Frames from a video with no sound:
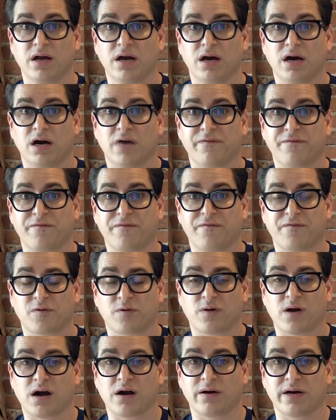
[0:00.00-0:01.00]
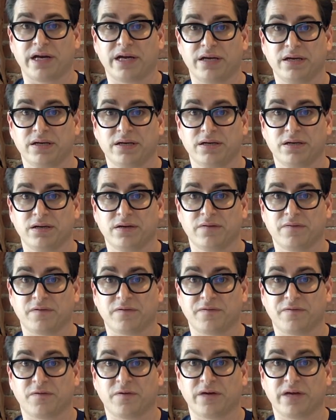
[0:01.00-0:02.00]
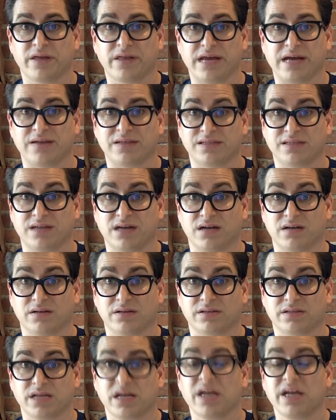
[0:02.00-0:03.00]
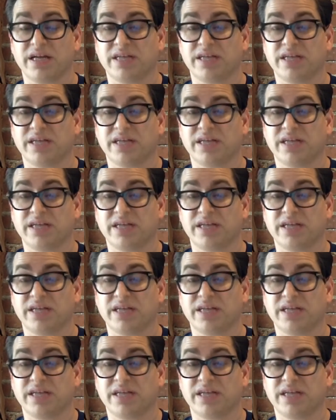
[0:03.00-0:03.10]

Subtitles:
A Ferrari for $40,000